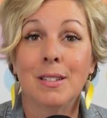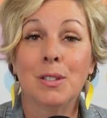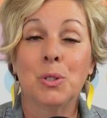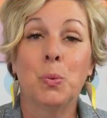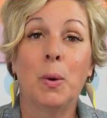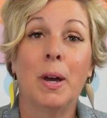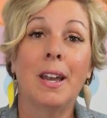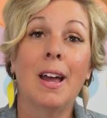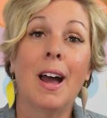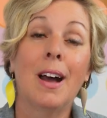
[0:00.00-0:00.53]
it's
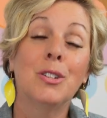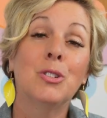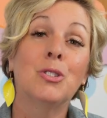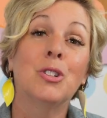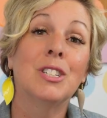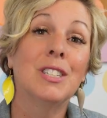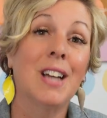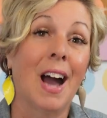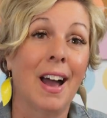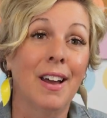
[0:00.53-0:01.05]
when
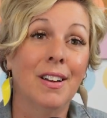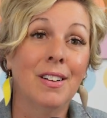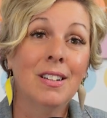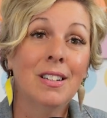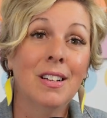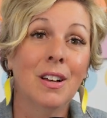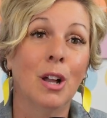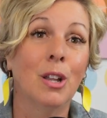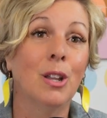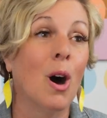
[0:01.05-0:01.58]
estradiol,
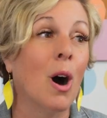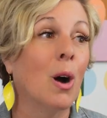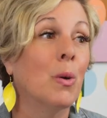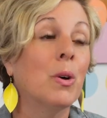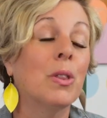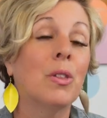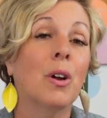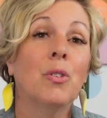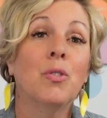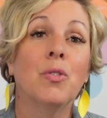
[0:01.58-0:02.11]
along
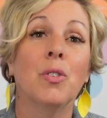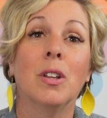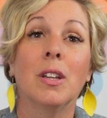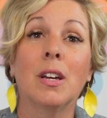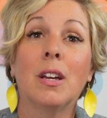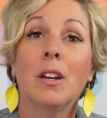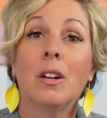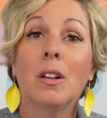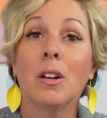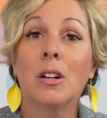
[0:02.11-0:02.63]
with our
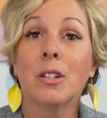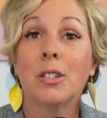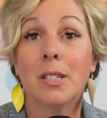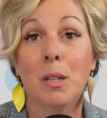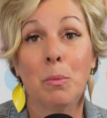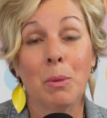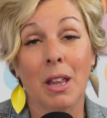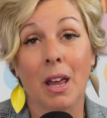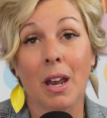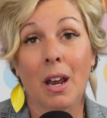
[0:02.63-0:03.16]
follicular
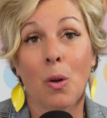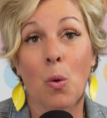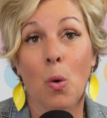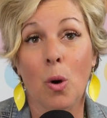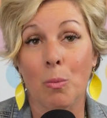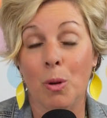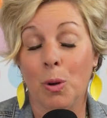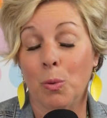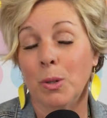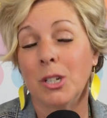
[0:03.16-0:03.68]
stimulating
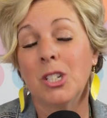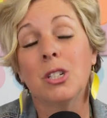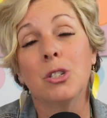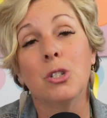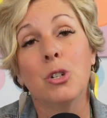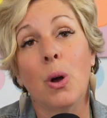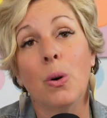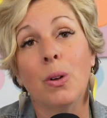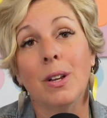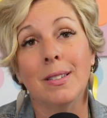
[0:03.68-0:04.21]
hormone, which is
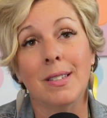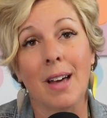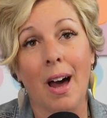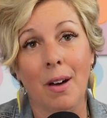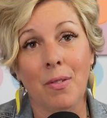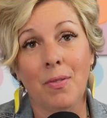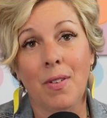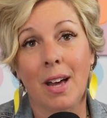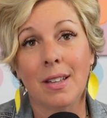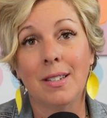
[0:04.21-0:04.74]
known as
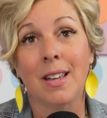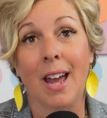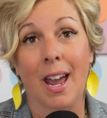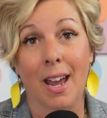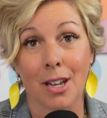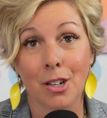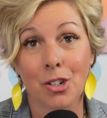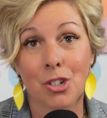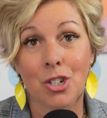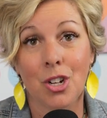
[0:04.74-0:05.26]

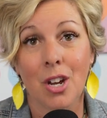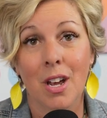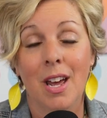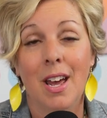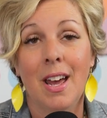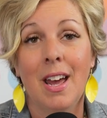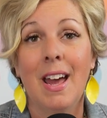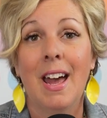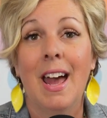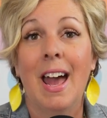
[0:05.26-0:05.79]
FSH,
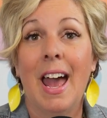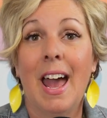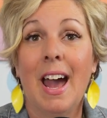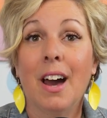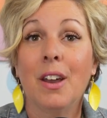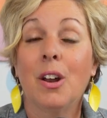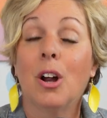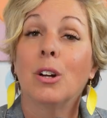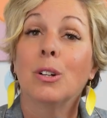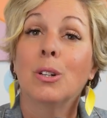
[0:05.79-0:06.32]

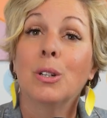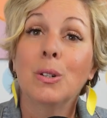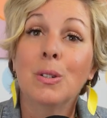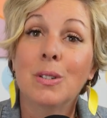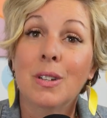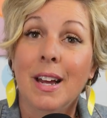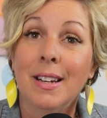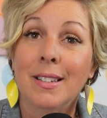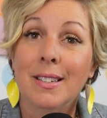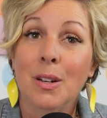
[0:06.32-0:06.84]
and our
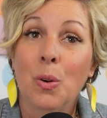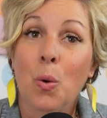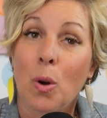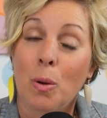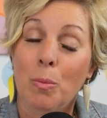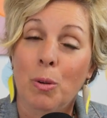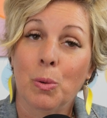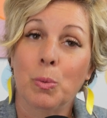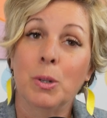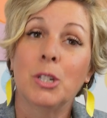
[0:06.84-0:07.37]
luteinizing
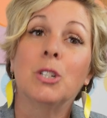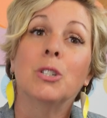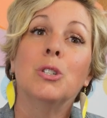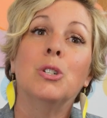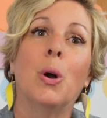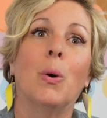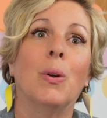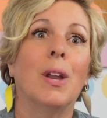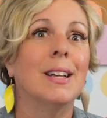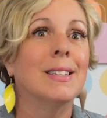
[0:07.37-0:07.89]
hormone, which is
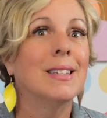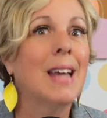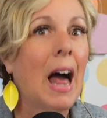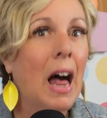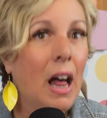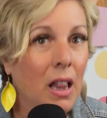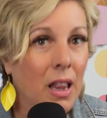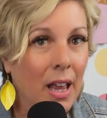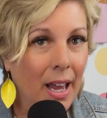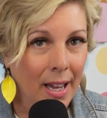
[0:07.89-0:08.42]
known as
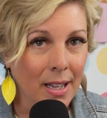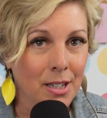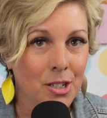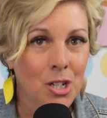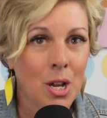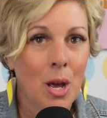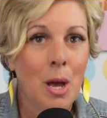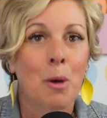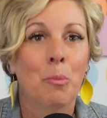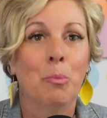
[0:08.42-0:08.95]
LH,
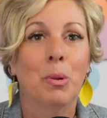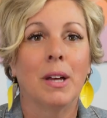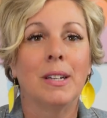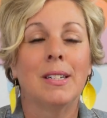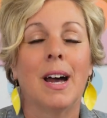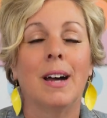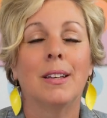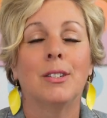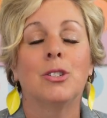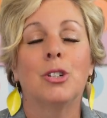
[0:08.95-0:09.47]
blood
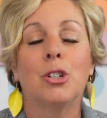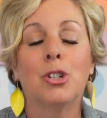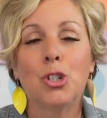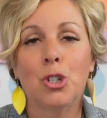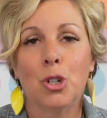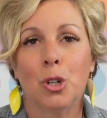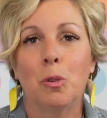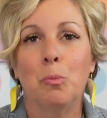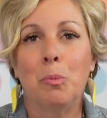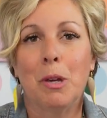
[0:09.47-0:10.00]
tests
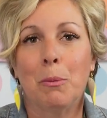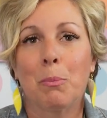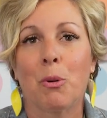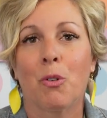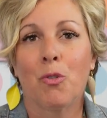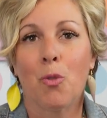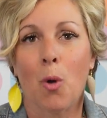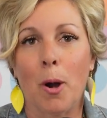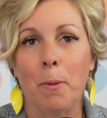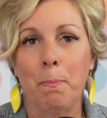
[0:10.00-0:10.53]
should be
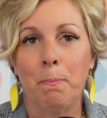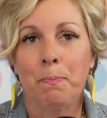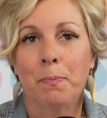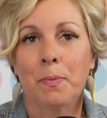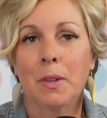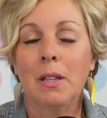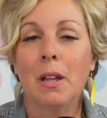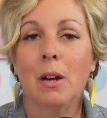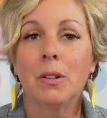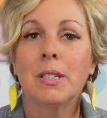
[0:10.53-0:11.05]
performed.
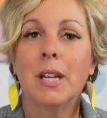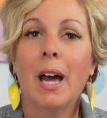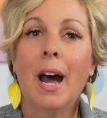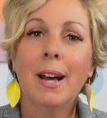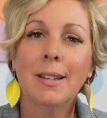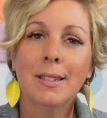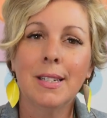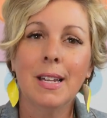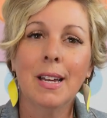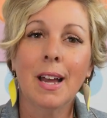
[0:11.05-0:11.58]
Now,
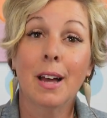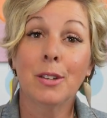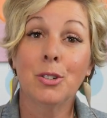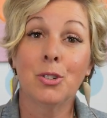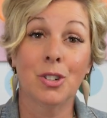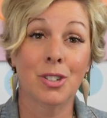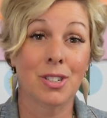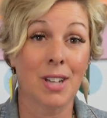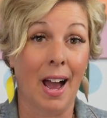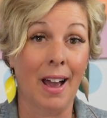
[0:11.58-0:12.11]
testing
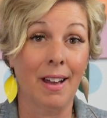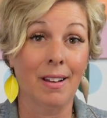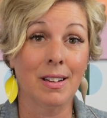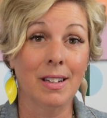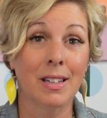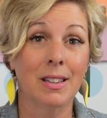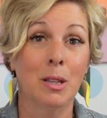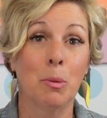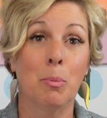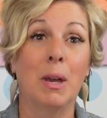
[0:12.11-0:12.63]
estradiol
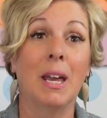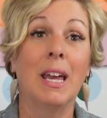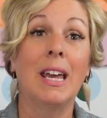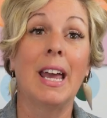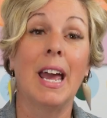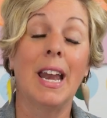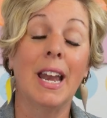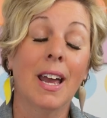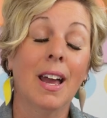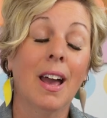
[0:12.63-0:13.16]
at the
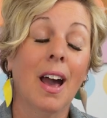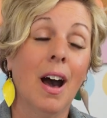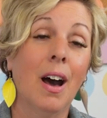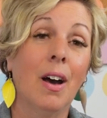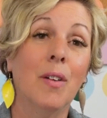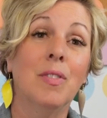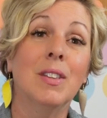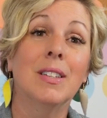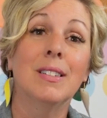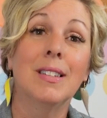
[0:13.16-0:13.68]
beginning
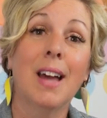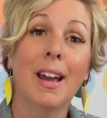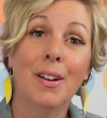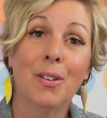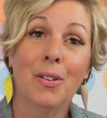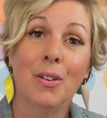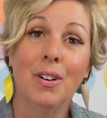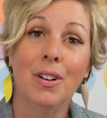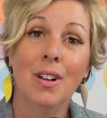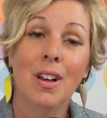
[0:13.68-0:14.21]
of the
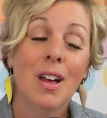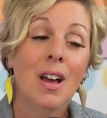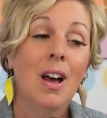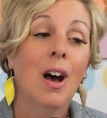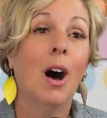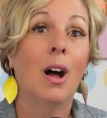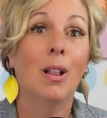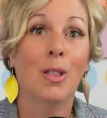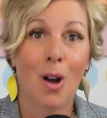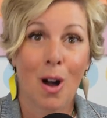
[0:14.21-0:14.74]
cycle,
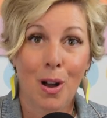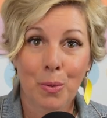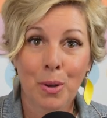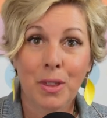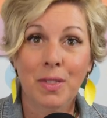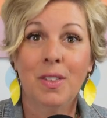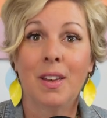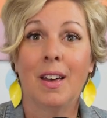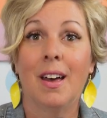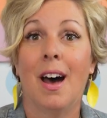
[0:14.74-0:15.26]
along with
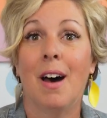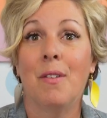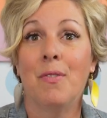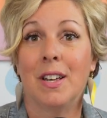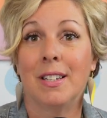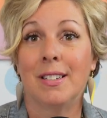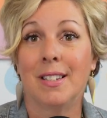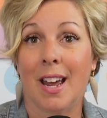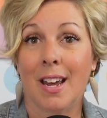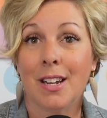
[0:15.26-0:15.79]
the
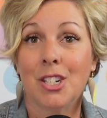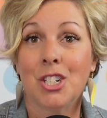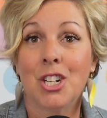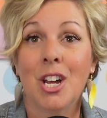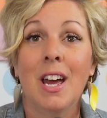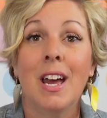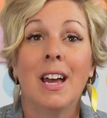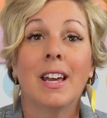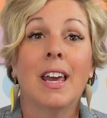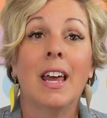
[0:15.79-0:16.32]
FSH,
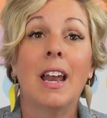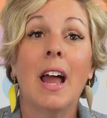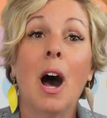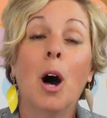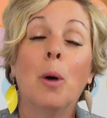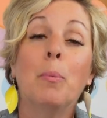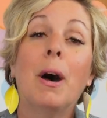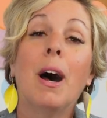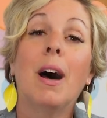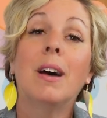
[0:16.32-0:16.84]
can
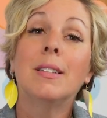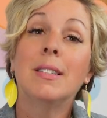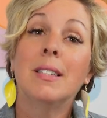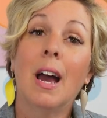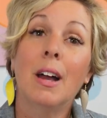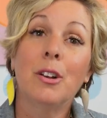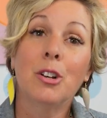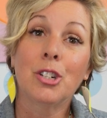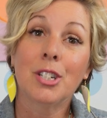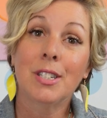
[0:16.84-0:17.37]
help us to
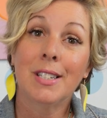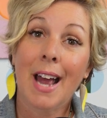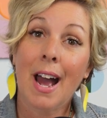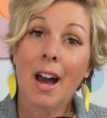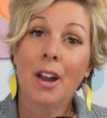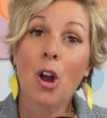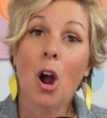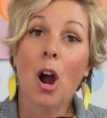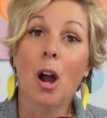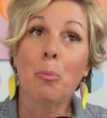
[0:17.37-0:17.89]

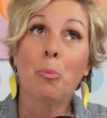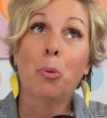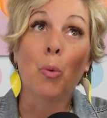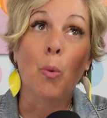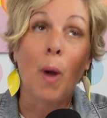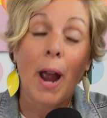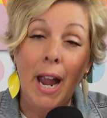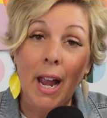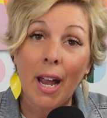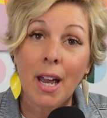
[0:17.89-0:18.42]
understand our
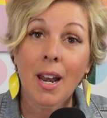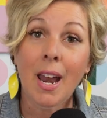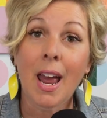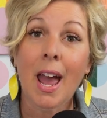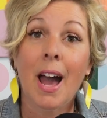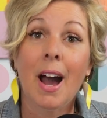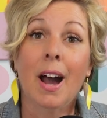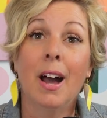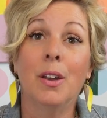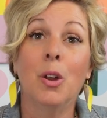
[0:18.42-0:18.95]
brain
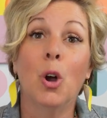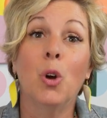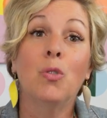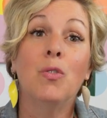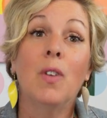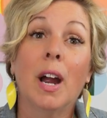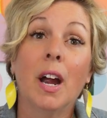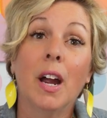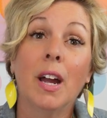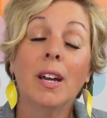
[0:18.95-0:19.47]
and
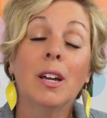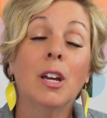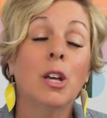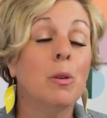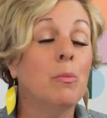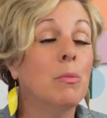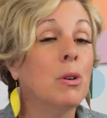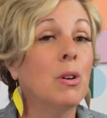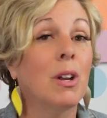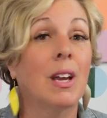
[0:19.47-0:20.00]
ovarian
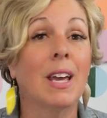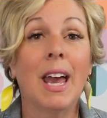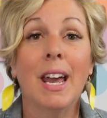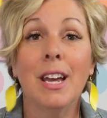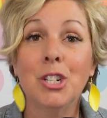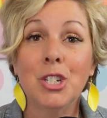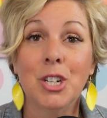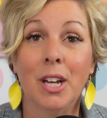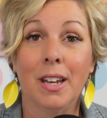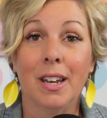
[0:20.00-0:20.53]

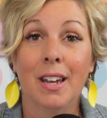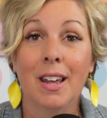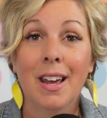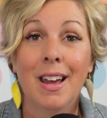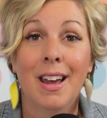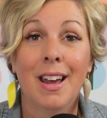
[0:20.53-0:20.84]
communication.